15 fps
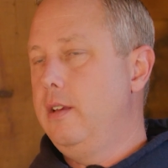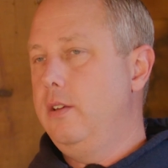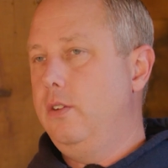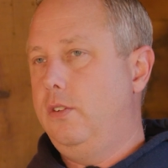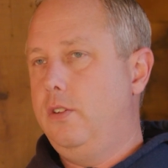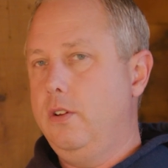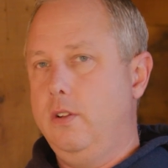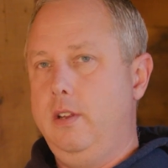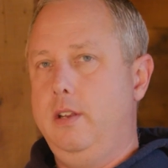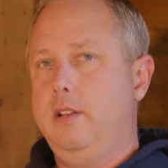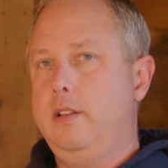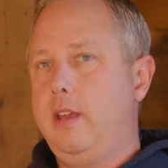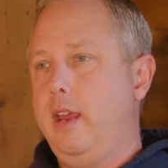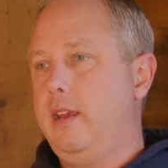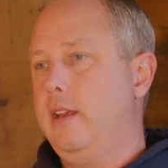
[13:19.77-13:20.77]
You still need
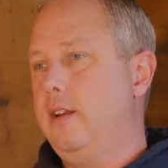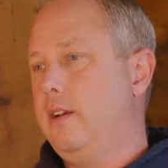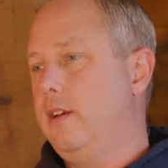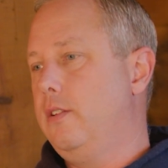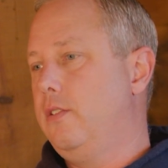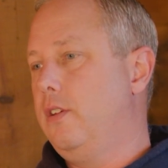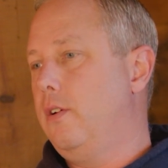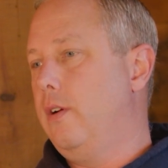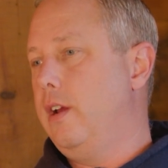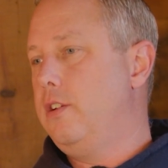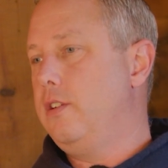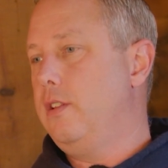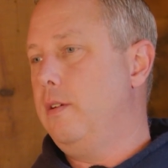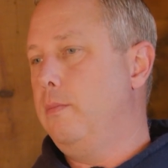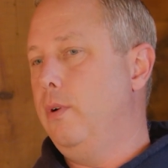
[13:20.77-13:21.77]
to take into
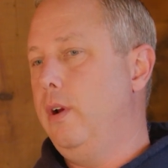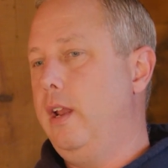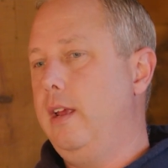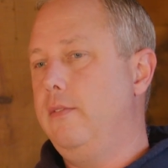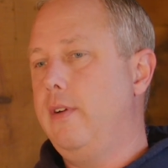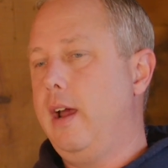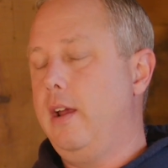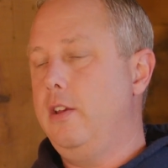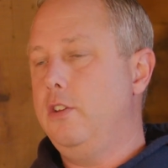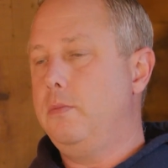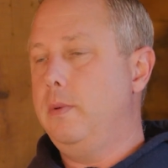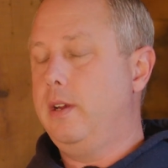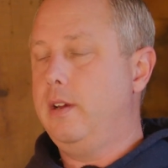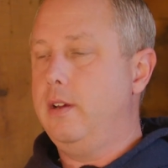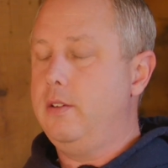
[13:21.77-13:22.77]
consideration the breeding values,
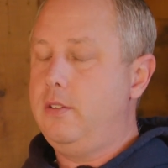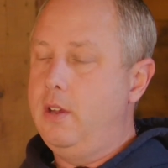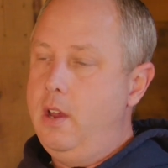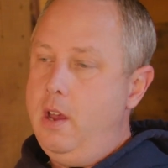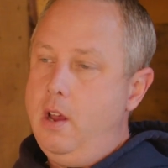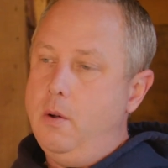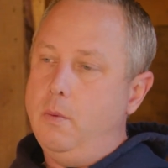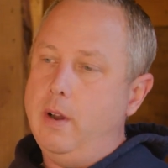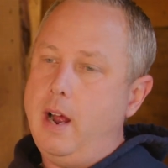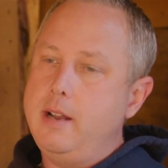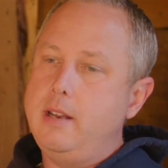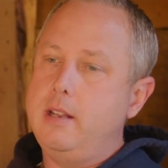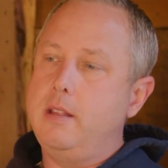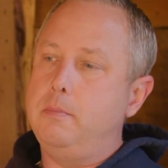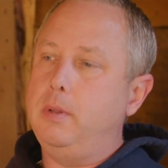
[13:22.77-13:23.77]
because when I
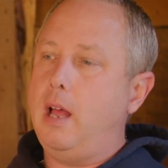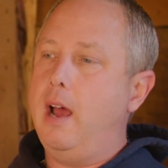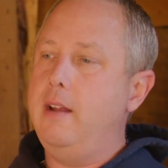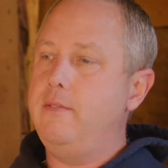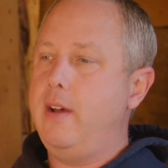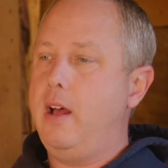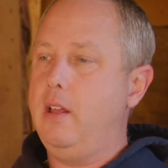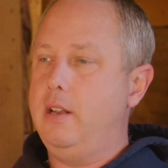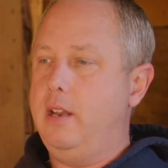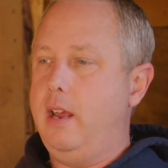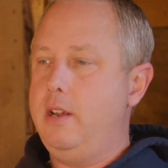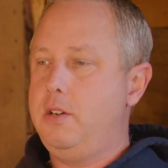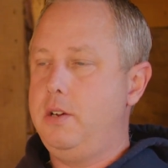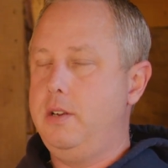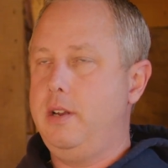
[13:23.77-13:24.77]
did the blind
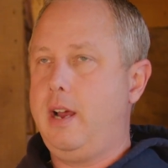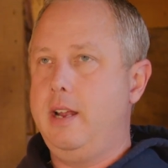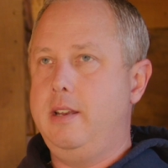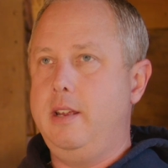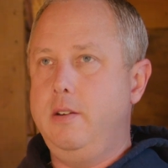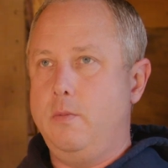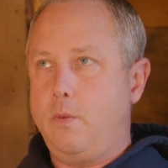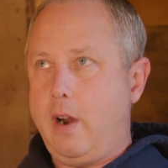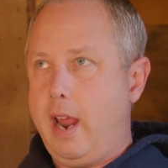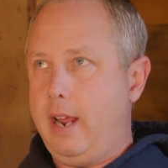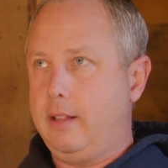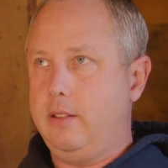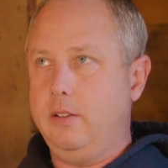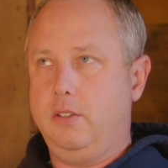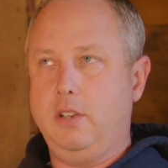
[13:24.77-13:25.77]
validation, I didn't
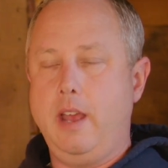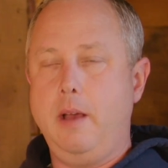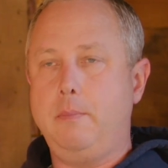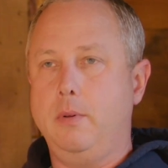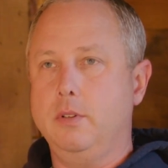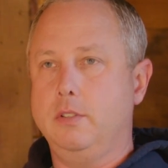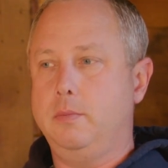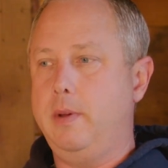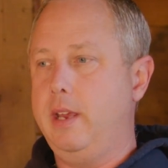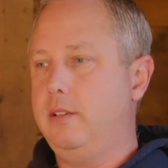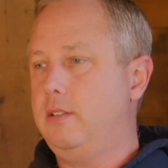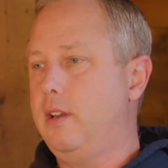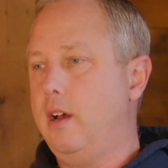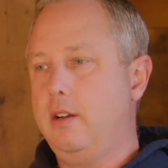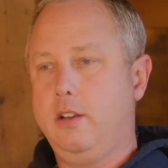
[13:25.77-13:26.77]
rank the samples
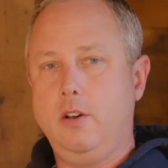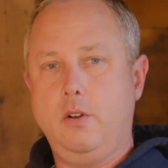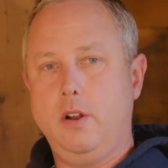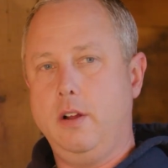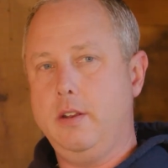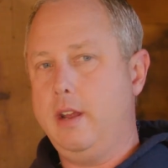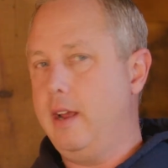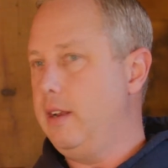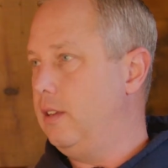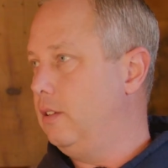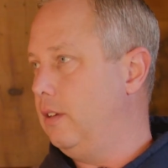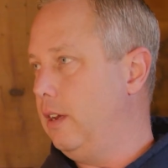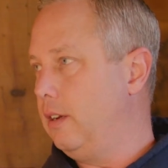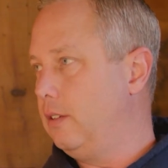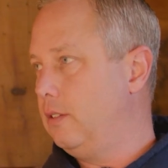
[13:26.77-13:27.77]
based on codon
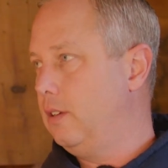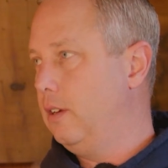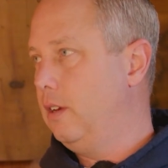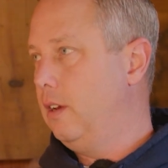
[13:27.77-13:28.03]
96.